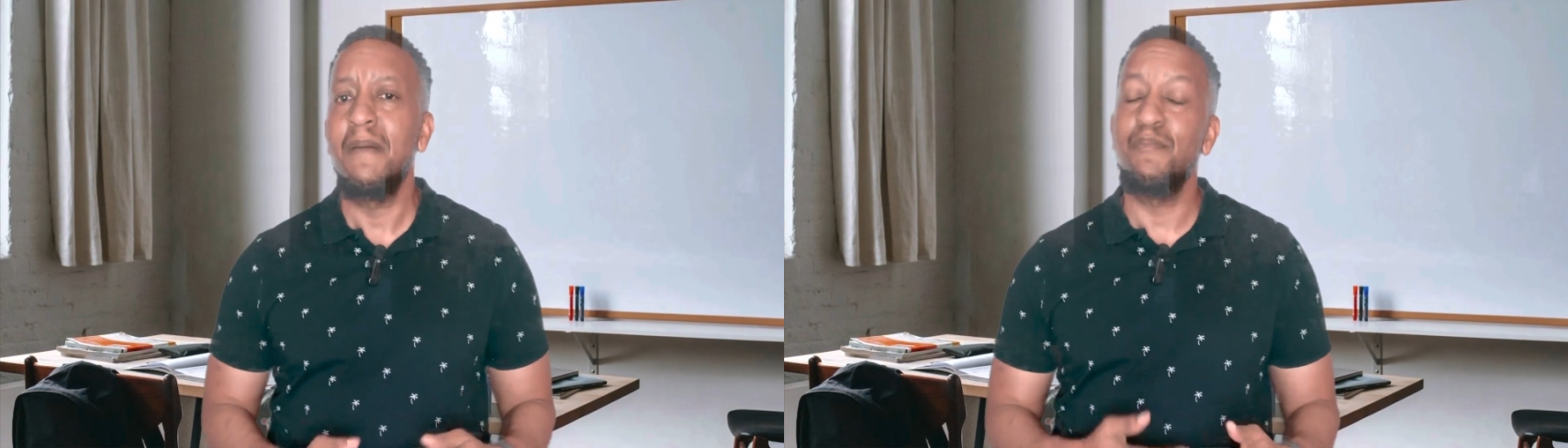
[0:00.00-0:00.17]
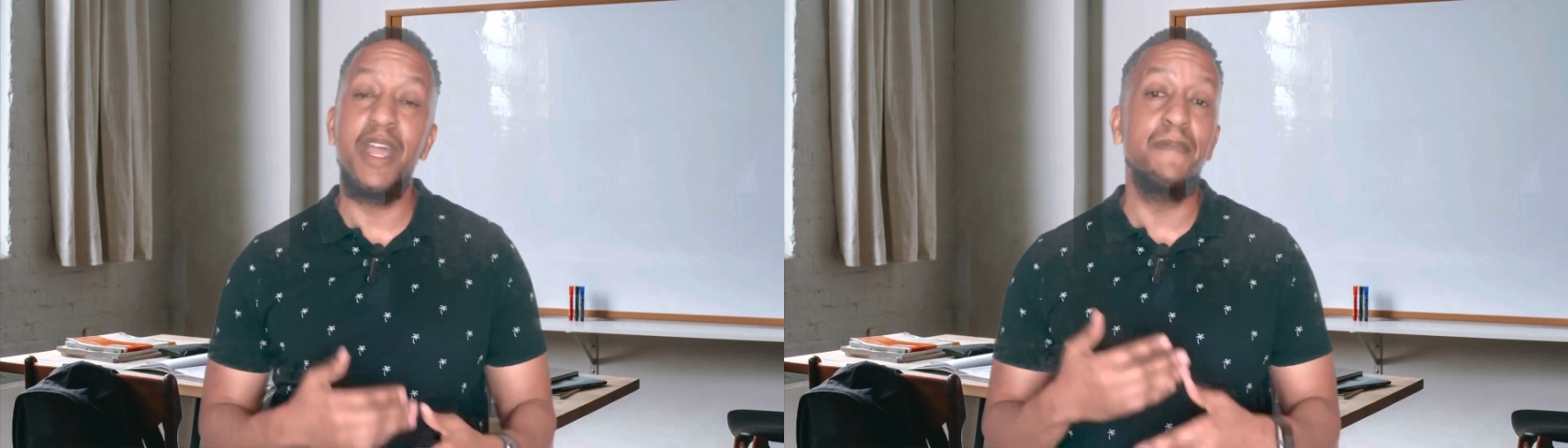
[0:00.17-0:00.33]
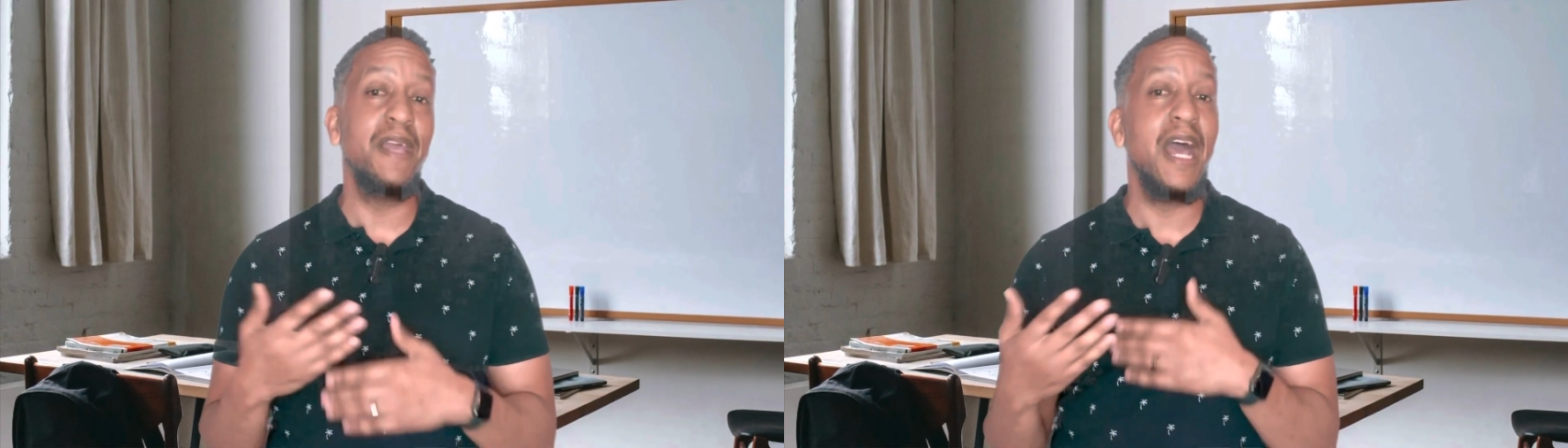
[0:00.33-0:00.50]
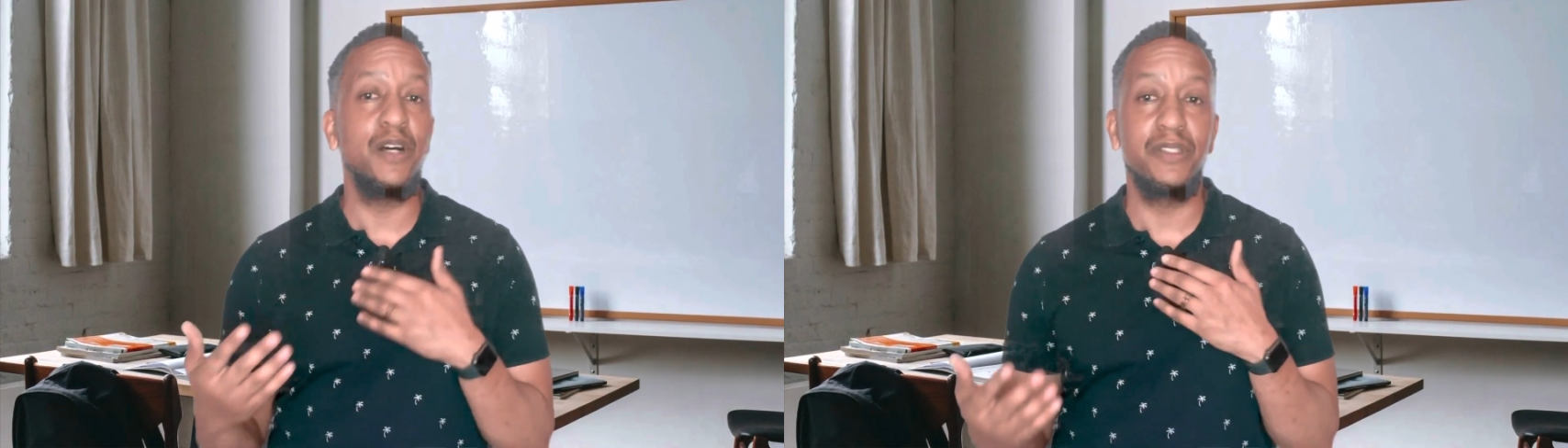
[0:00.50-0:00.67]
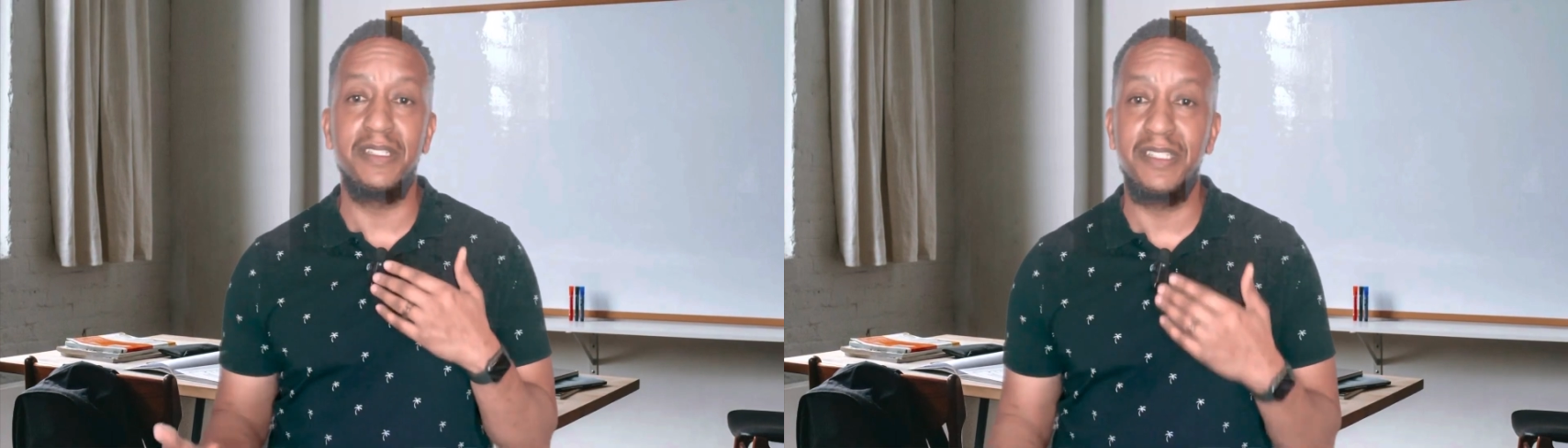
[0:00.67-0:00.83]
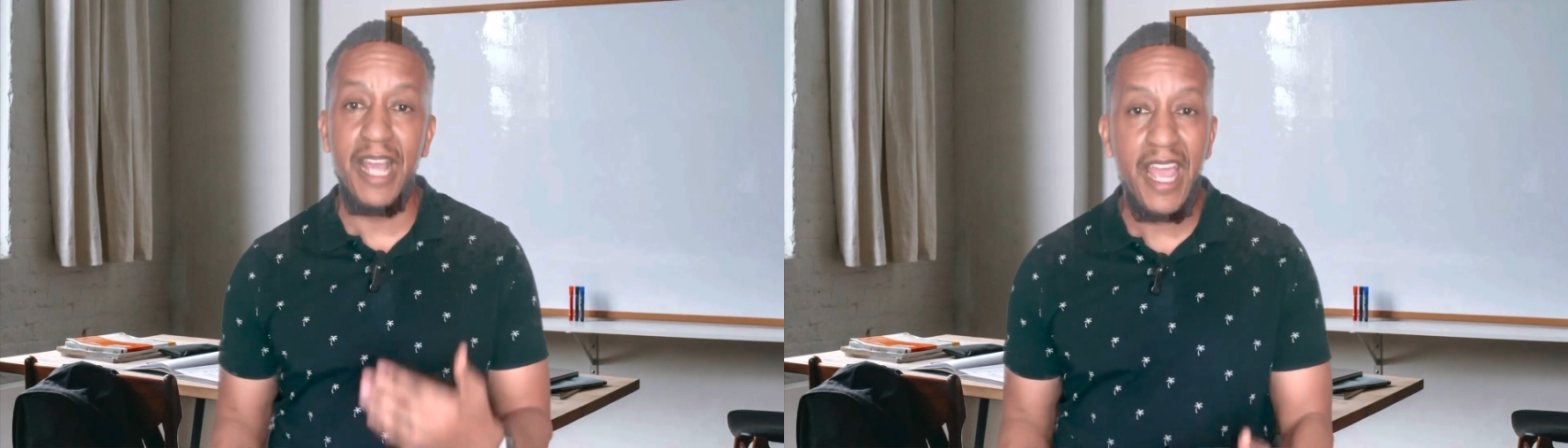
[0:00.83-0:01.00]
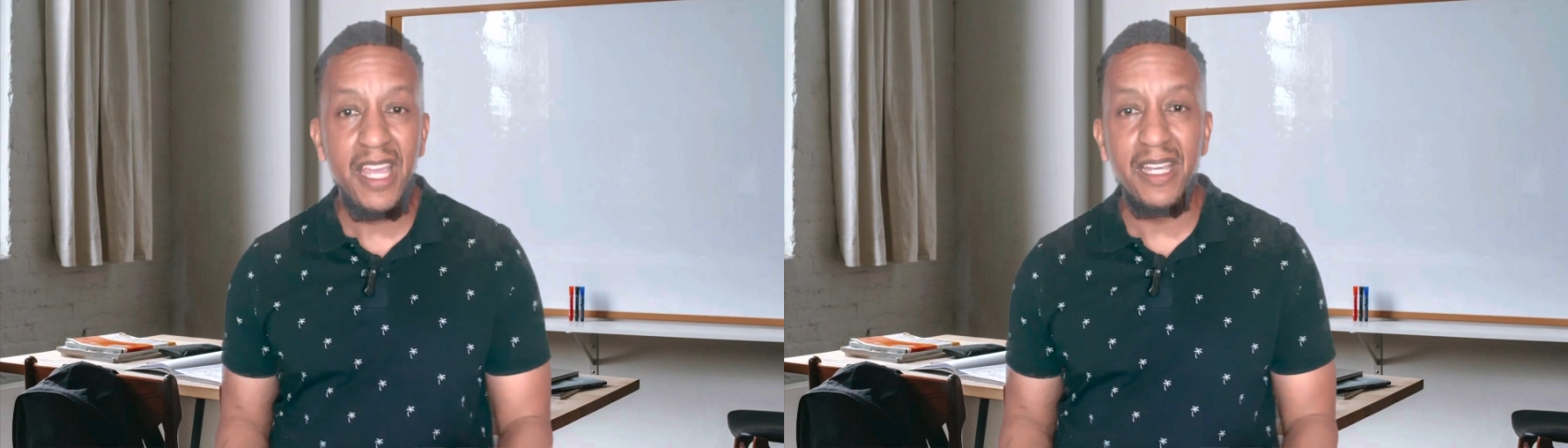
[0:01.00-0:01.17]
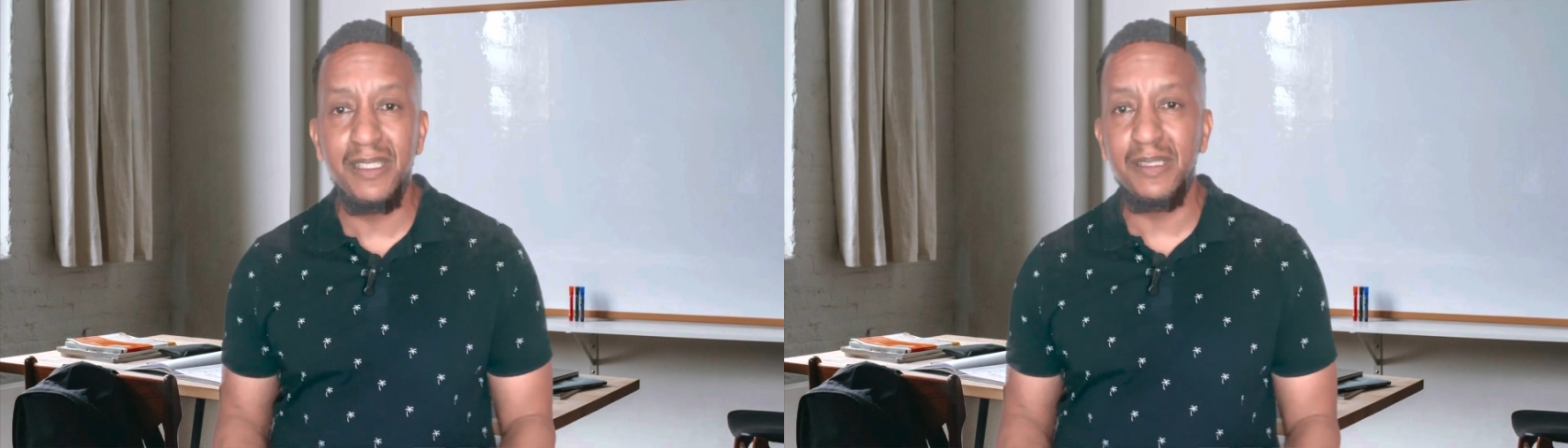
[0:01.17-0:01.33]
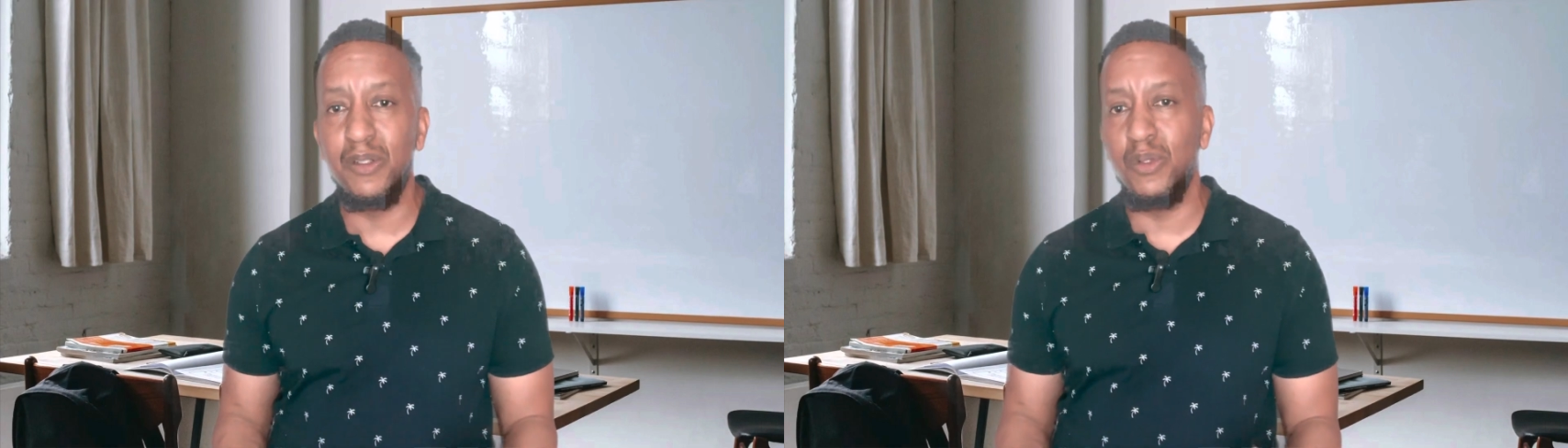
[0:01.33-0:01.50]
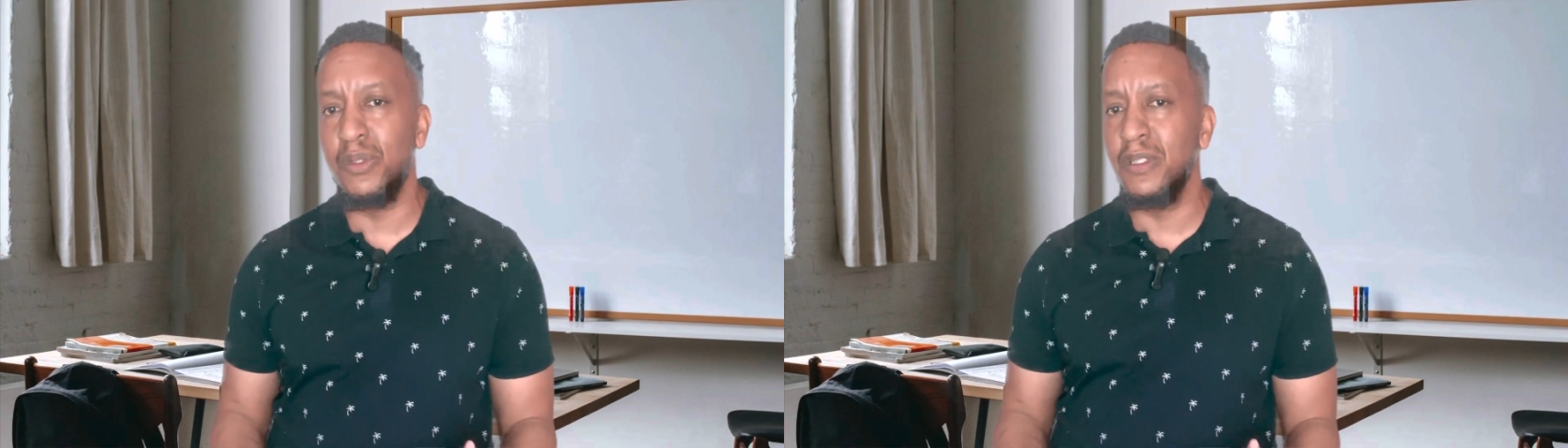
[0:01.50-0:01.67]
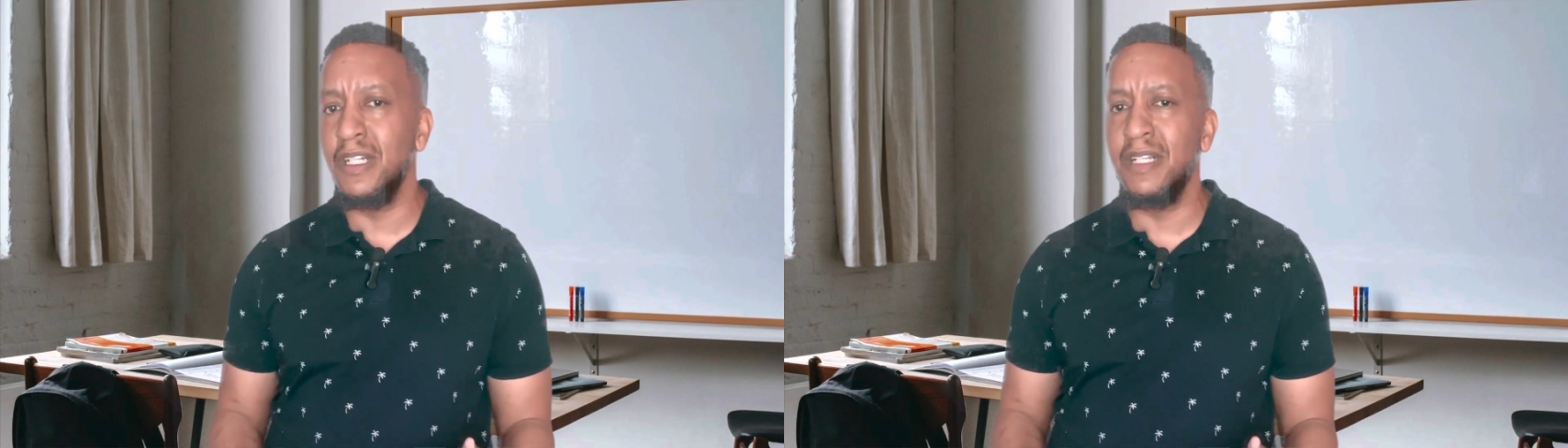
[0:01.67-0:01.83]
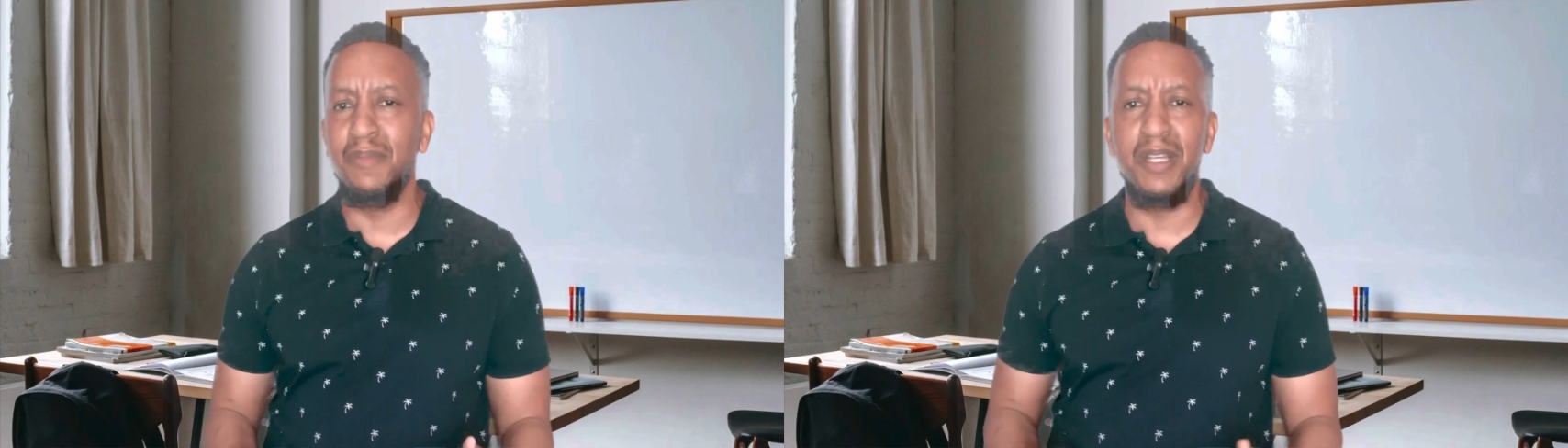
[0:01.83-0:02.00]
maybe how the day is going,